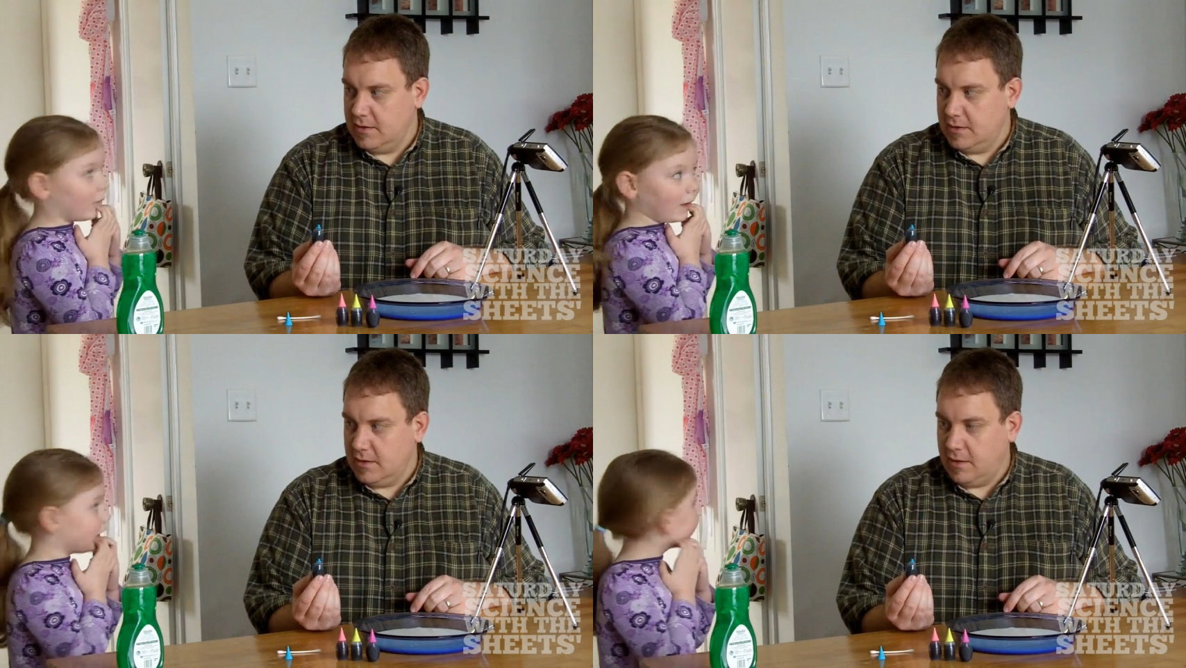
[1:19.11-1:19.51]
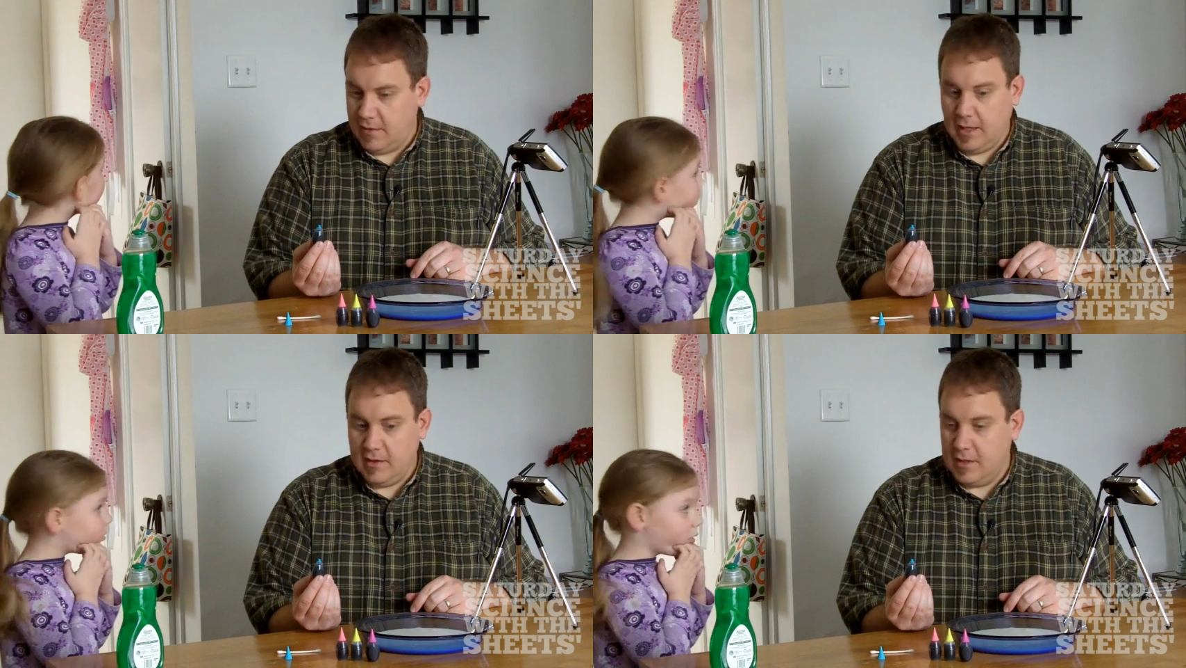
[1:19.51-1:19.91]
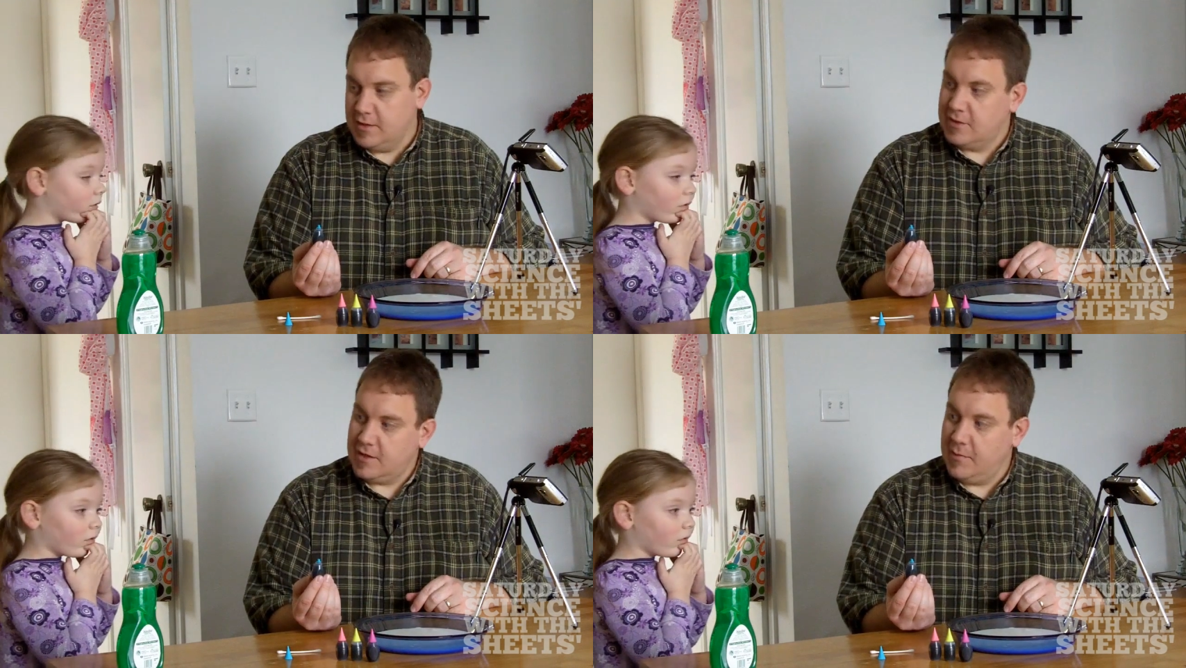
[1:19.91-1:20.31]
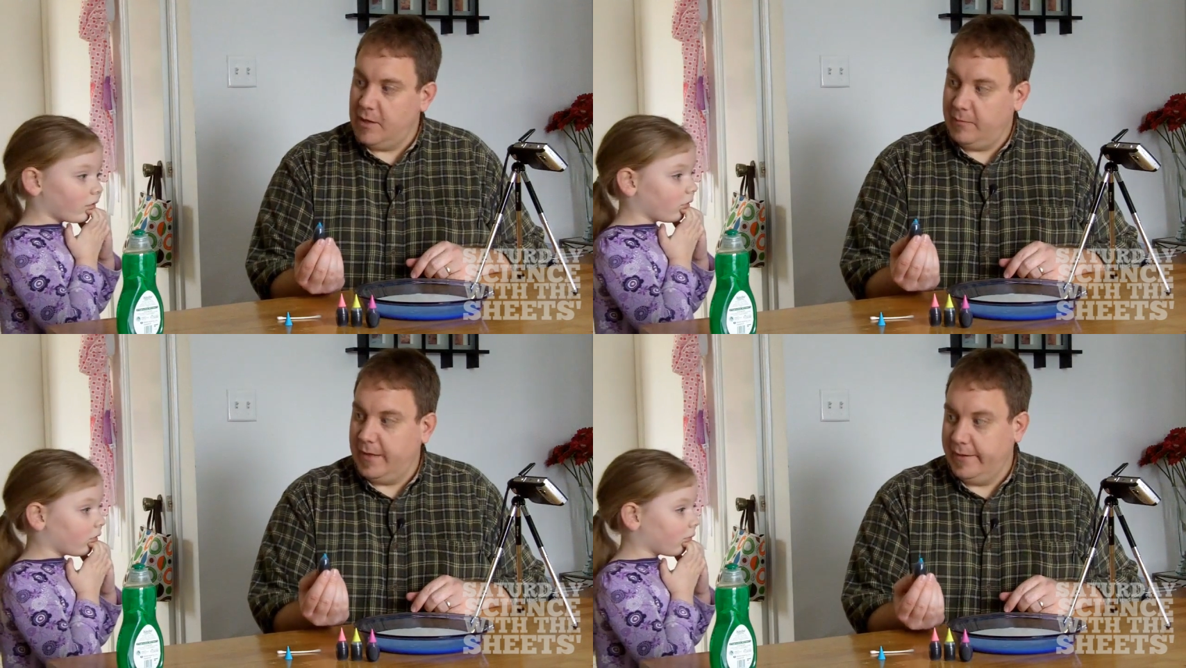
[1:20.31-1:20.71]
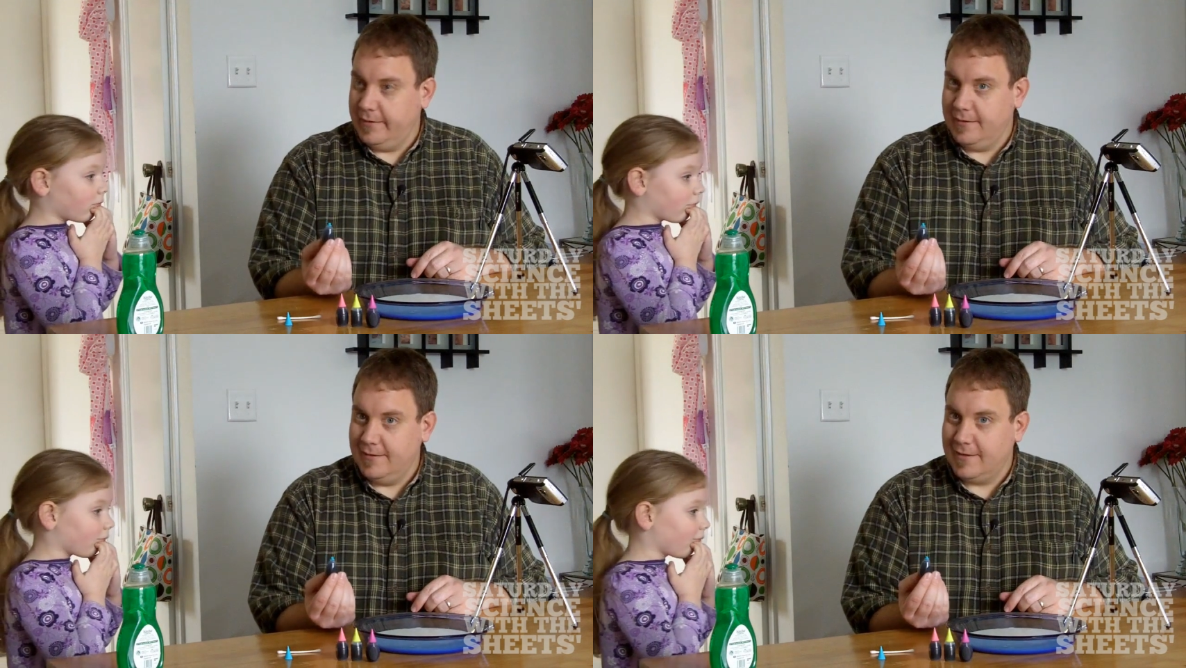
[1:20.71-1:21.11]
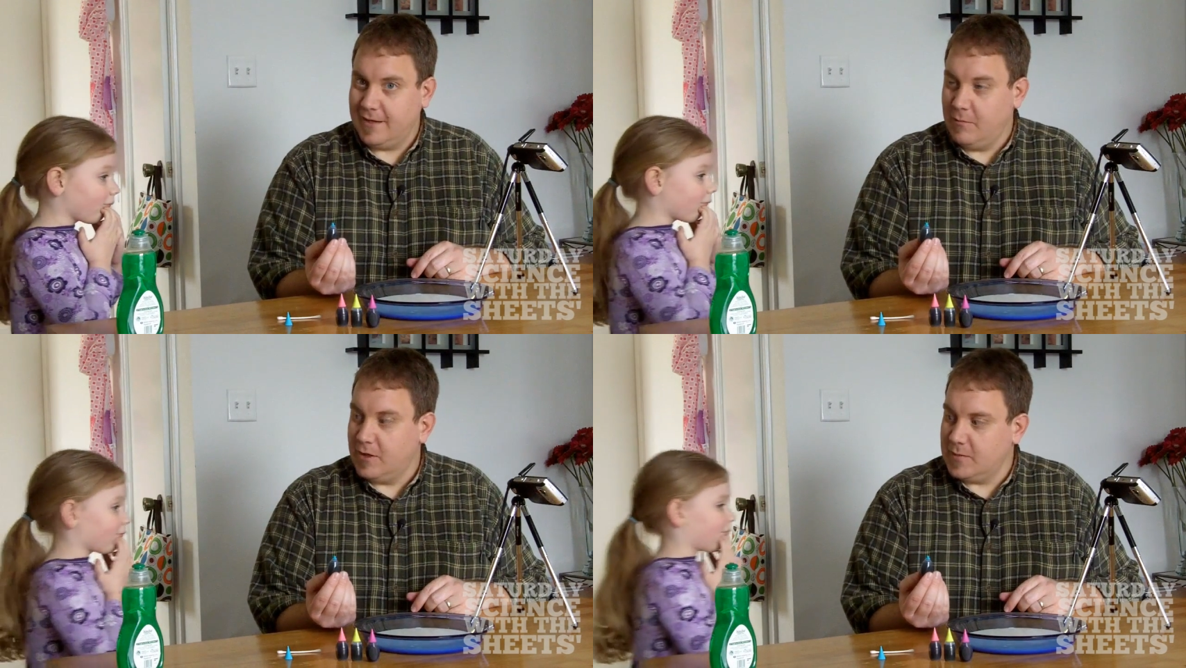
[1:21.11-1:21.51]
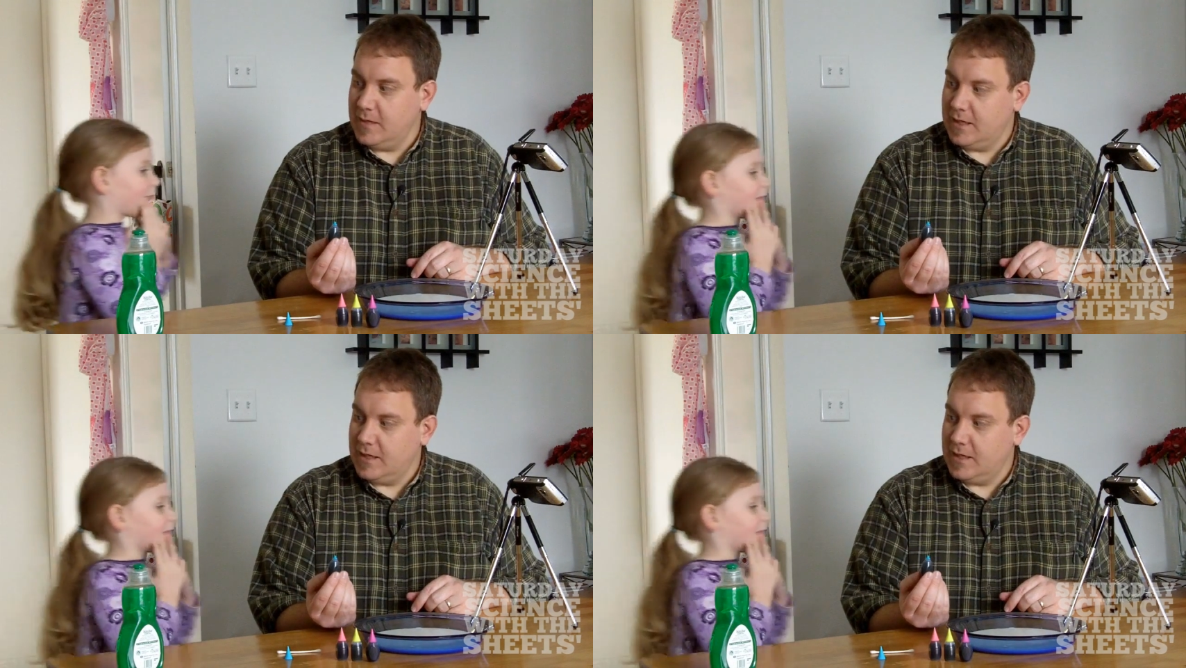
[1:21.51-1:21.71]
Speaker 1: it. Okay, then just come help me. Come watch me.